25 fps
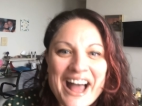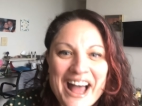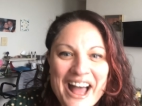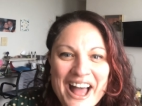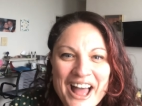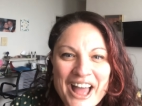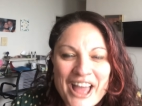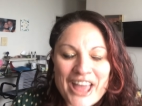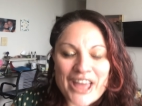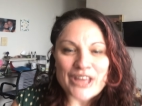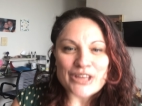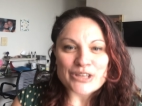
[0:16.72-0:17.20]

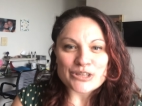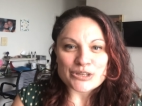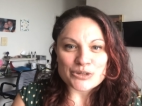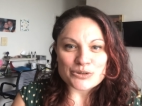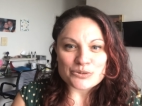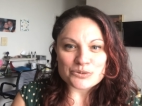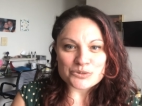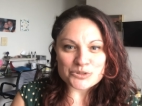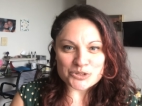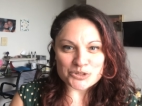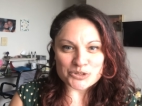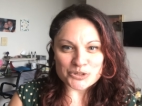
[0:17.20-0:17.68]
uh,
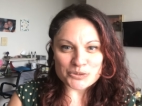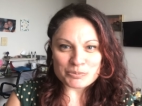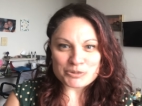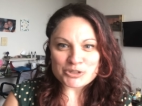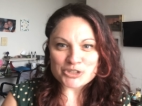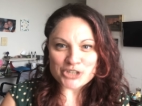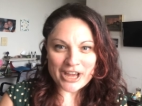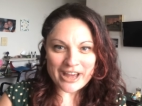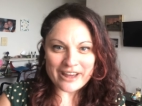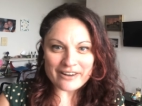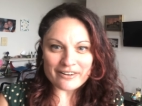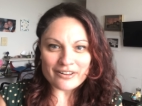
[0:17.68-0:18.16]
YouTube
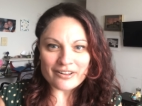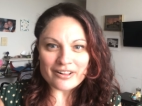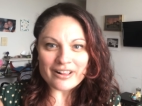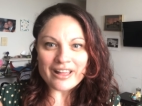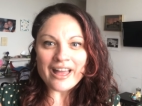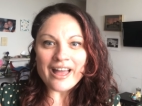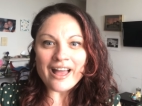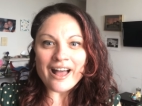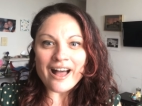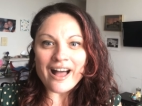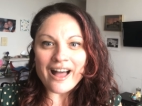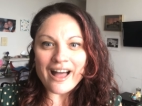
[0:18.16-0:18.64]
channel.
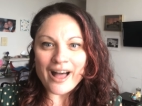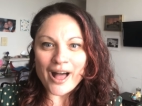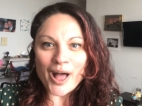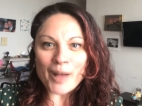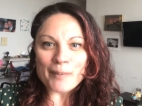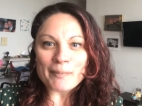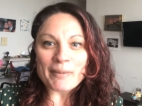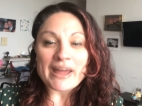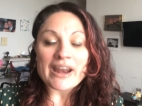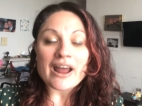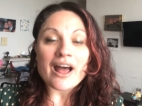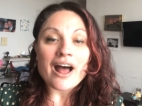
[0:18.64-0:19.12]

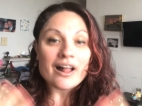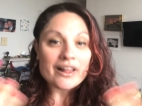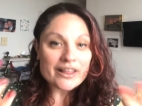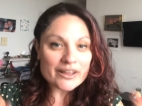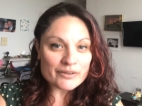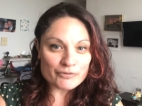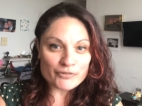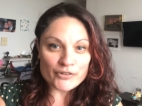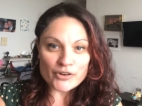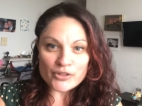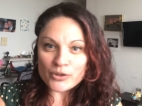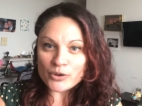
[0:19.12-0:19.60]
Um, and I'll,
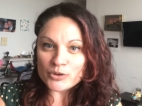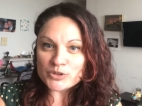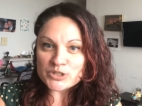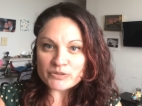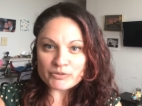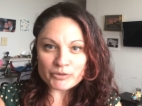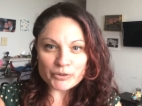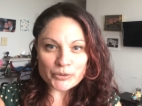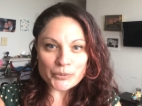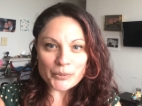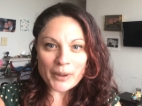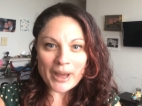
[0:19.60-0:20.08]
for those
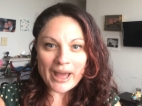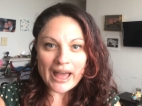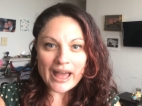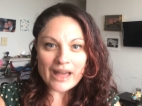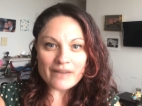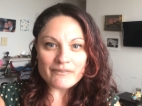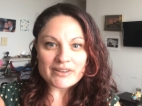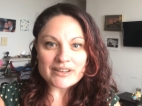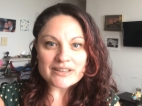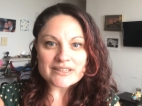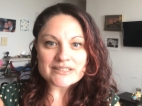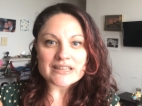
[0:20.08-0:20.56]
of you who
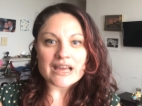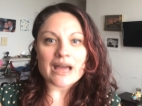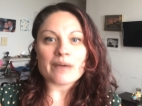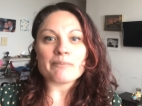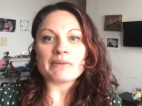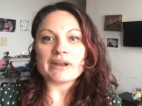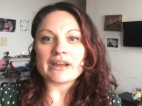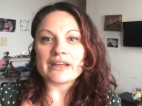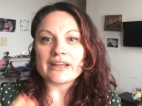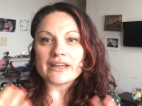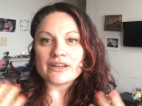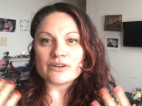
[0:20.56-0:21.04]
haven't, I'm
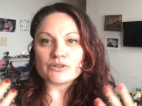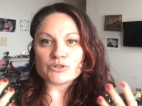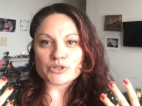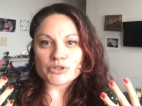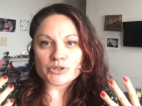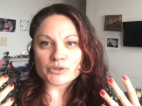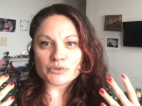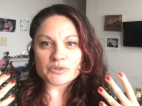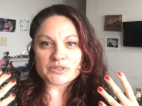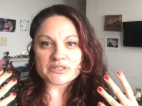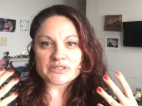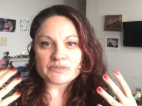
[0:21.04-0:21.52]
gonna
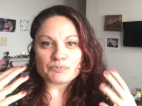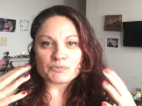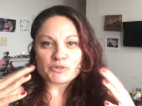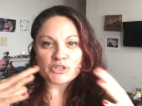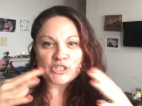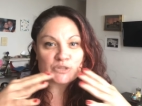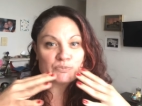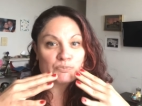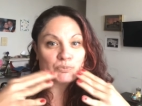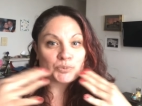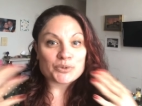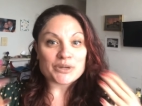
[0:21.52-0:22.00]
introduce
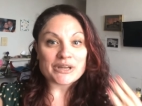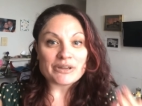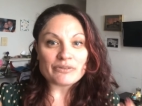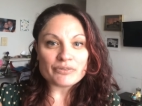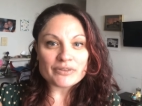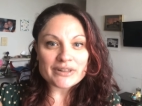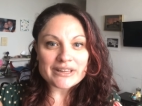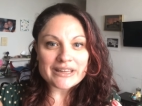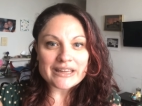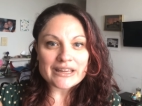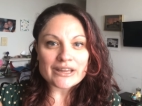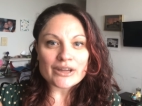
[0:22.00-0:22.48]
just
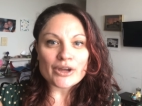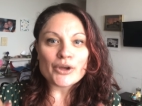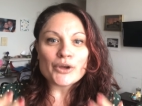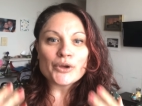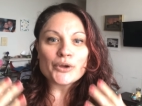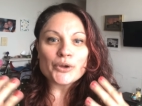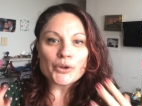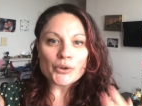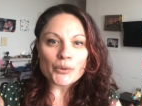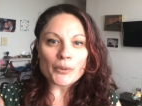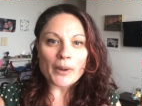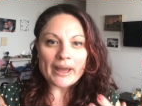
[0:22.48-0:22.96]
briefly
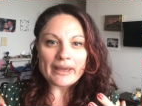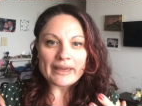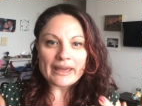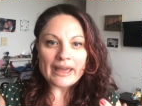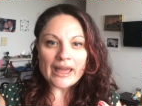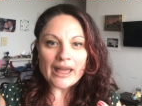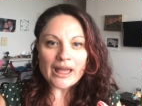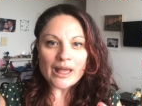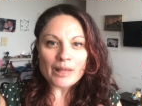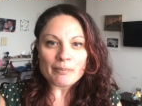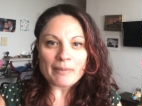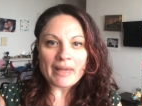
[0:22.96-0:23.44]
who I
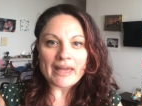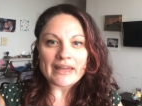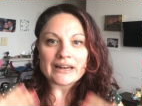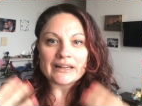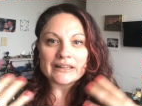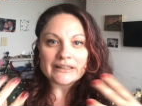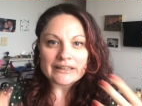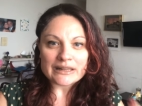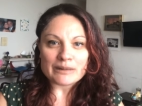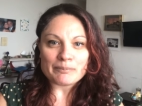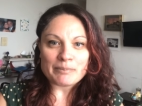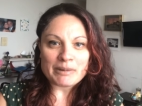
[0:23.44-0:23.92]
am and a
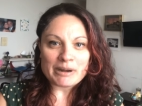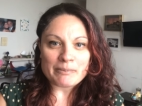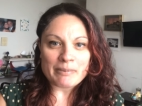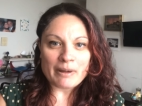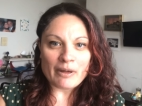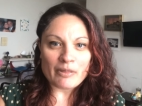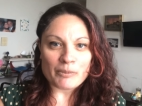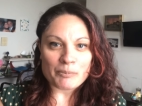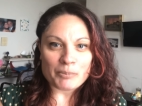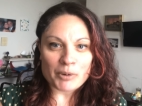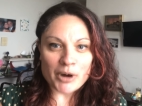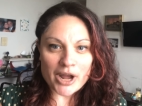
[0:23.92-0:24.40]
little bit
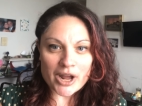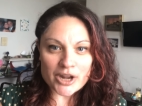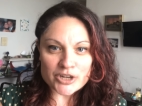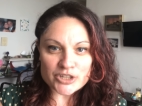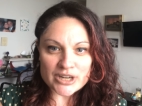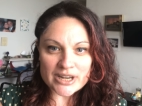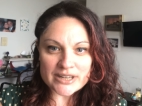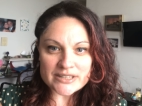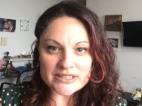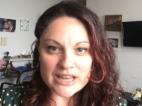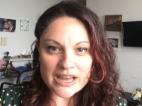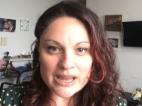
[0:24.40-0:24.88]
about the
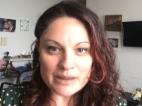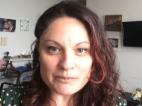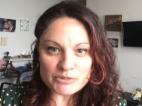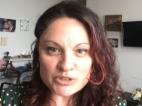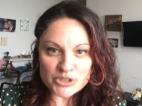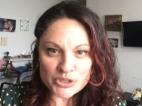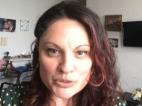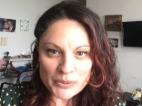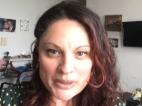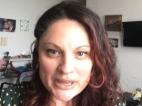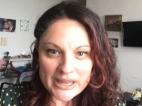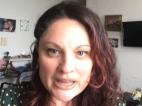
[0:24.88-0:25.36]
project I'm
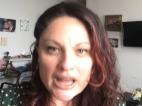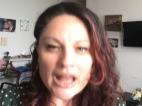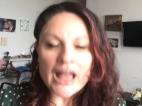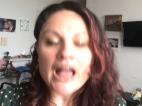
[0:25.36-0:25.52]
doing